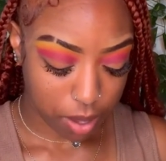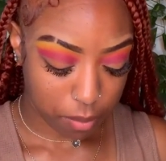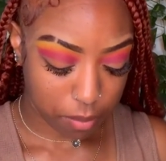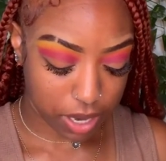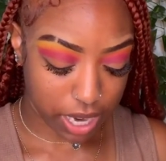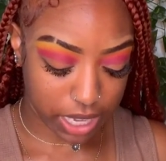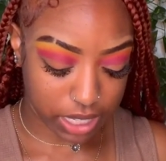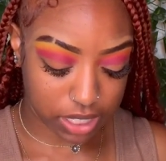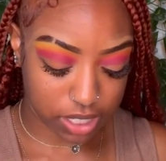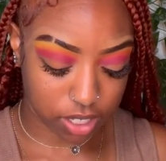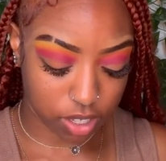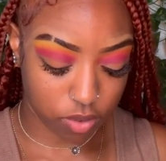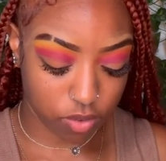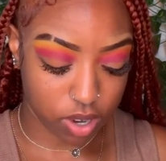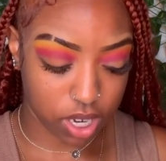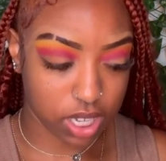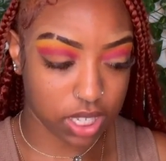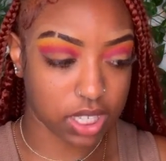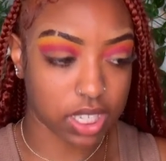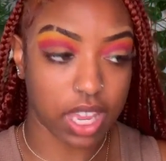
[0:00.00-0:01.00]
but I still
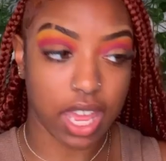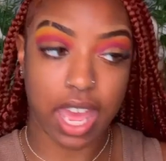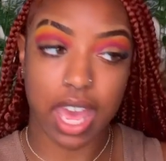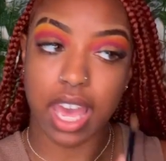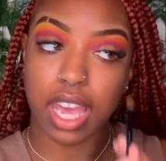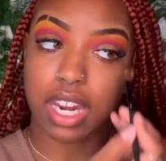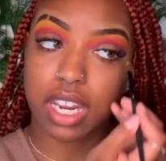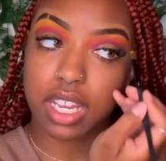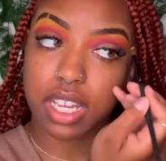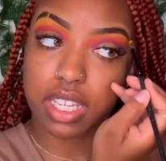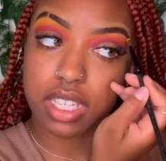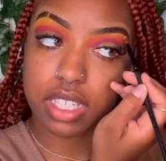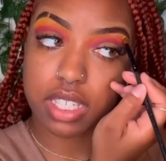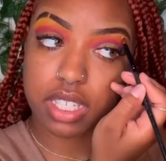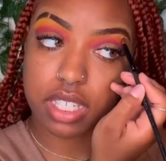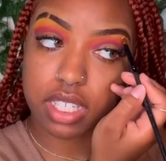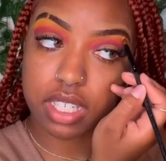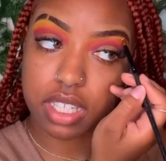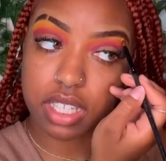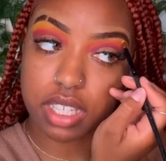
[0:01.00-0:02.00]
wanted to add it
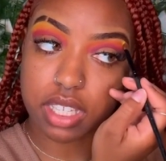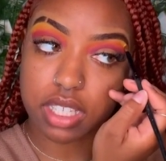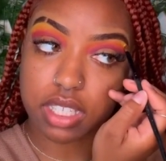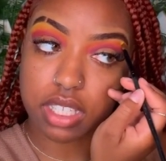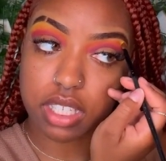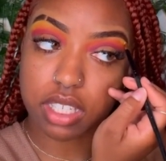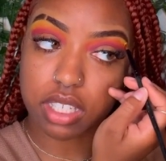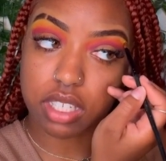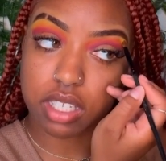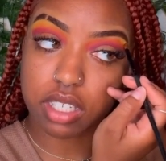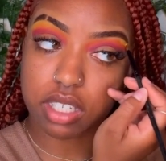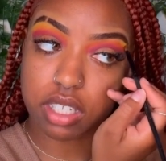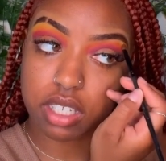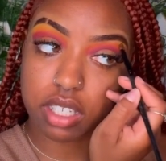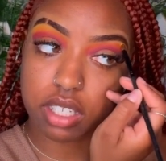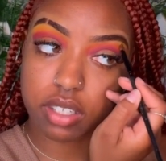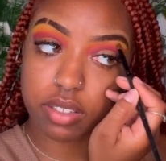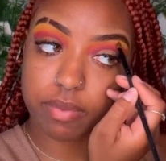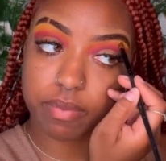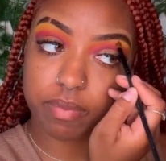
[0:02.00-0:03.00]
to this
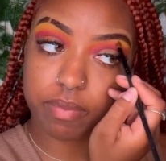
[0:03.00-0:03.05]
look.